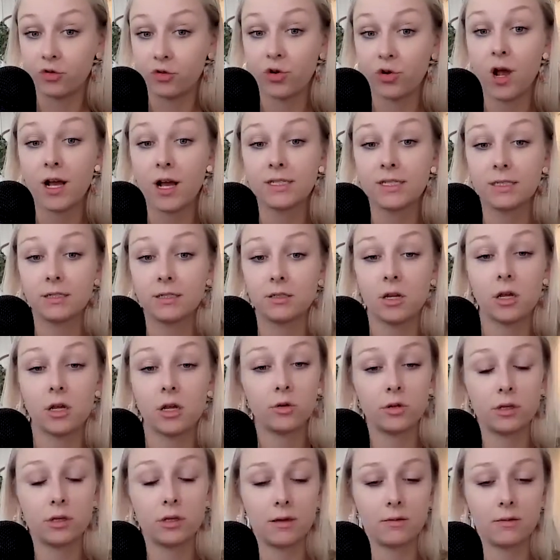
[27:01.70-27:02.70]
trust. Not
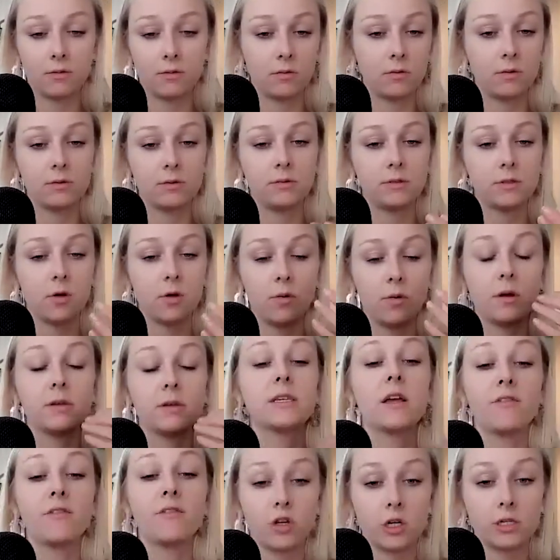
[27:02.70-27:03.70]
only so
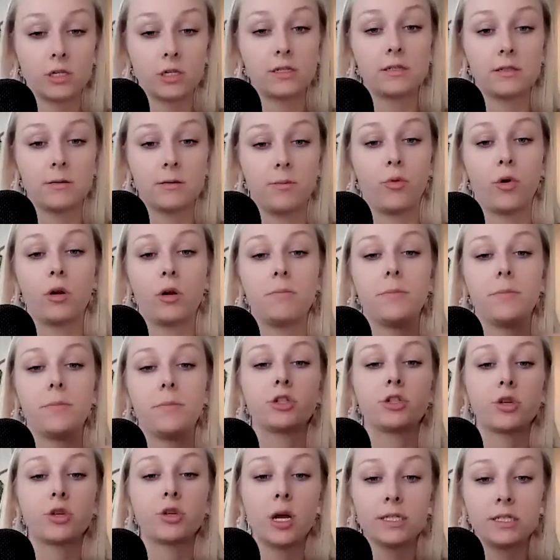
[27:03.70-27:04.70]
self-trust is important, but
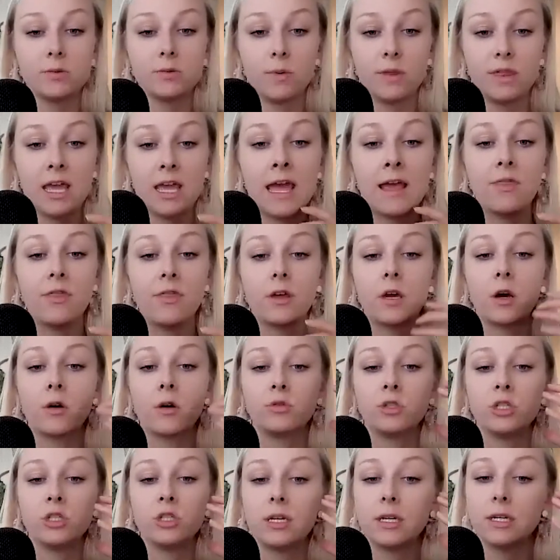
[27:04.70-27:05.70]
trust within the
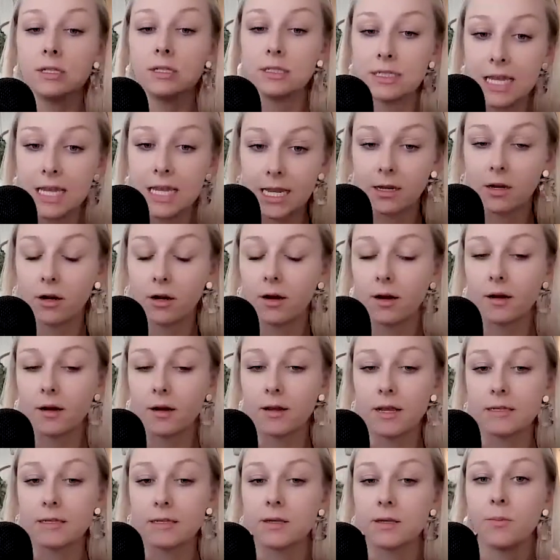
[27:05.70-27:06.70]
coaching container
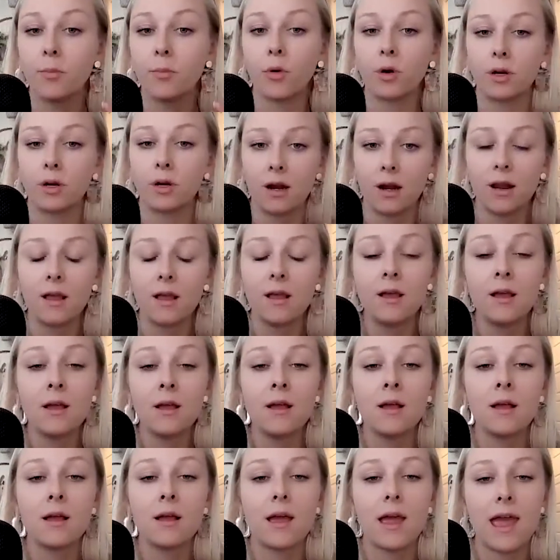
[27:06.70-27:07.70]
is important.
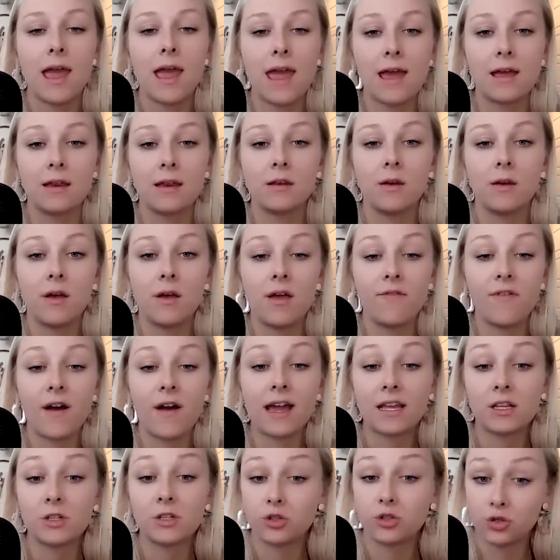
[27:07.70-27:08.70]
And if
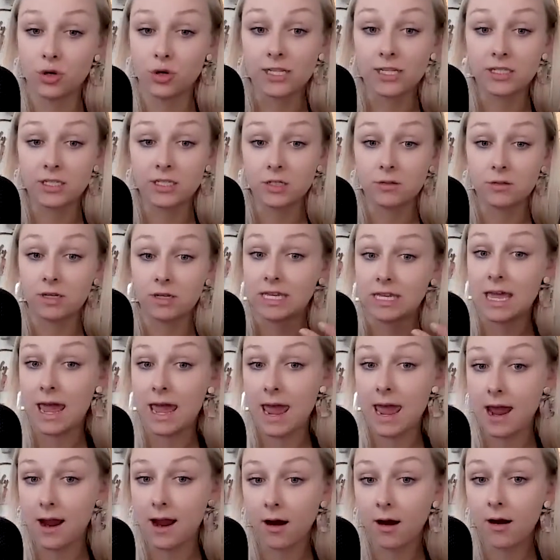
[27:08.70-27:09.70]
I can trust you to
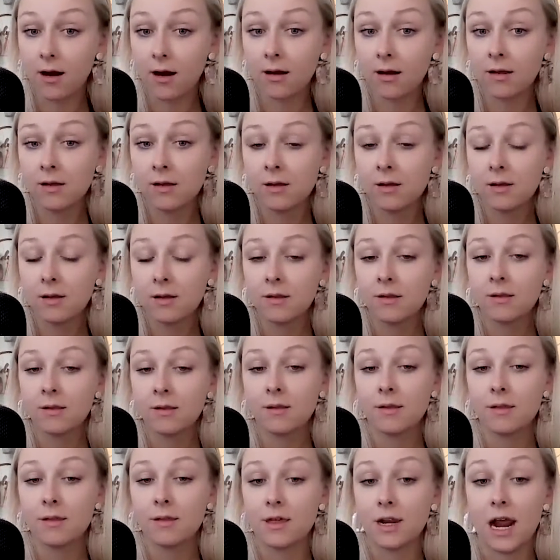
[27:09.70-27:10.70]
care,
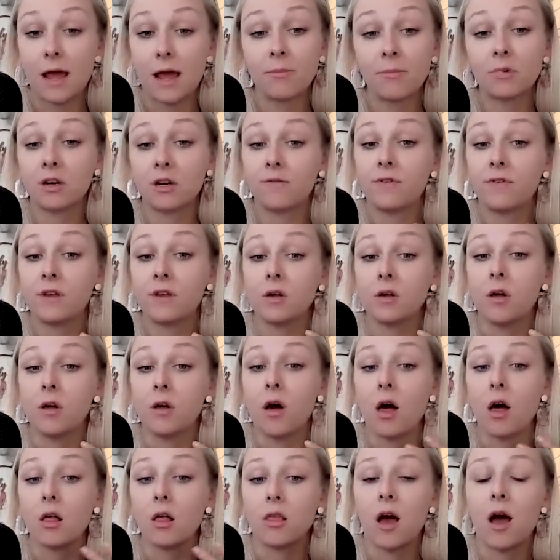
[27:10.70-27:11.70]
then I'm going to feel
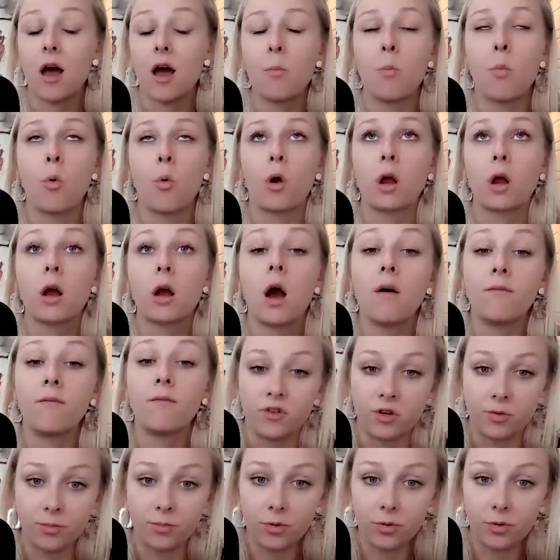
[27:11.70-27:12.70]
a lot more
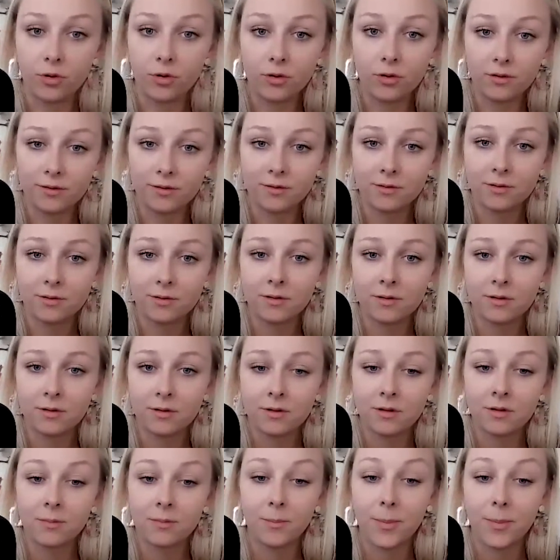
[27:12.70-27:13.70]
comfortable.
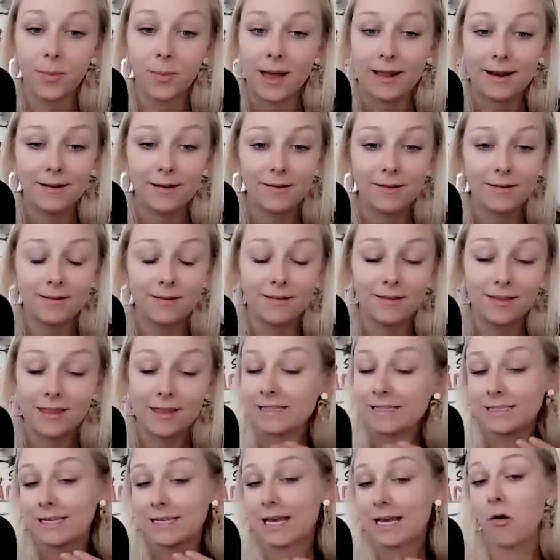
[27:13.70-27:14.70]
But
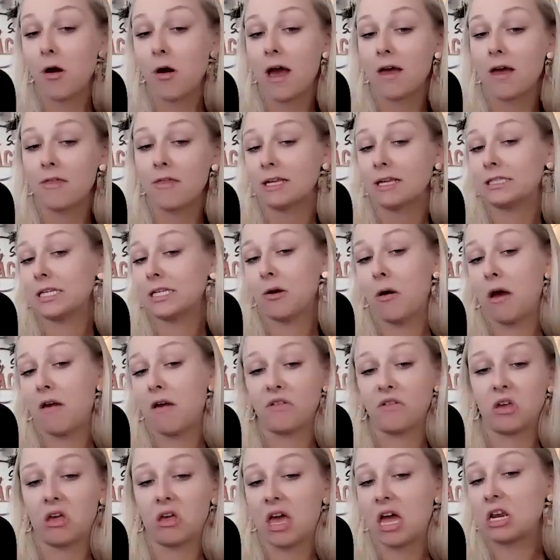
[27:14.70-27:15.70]
that's how I
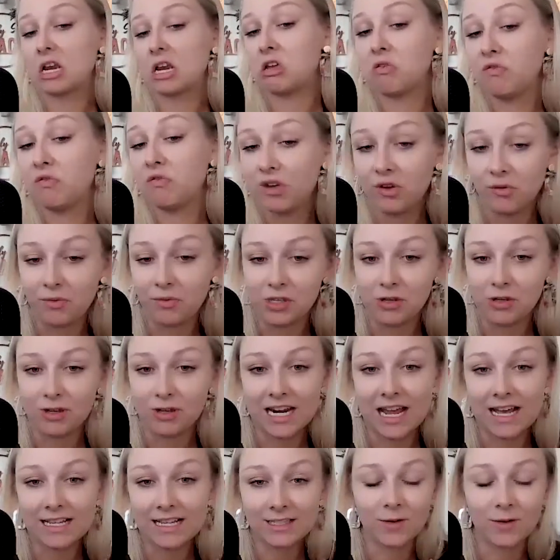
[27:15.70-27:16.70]
feel. How do you feel when you
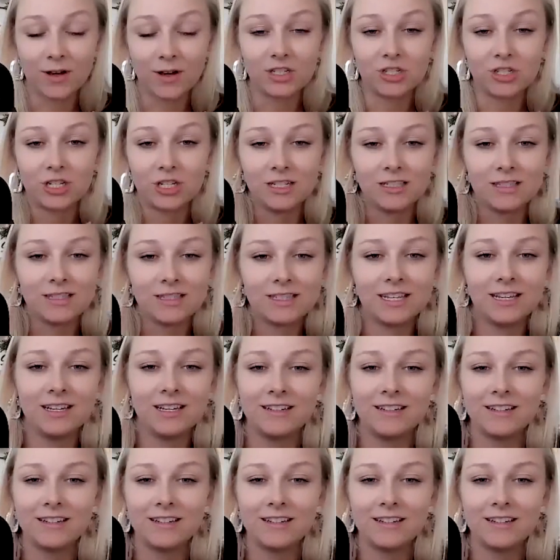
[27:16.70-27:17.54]
get asked questions?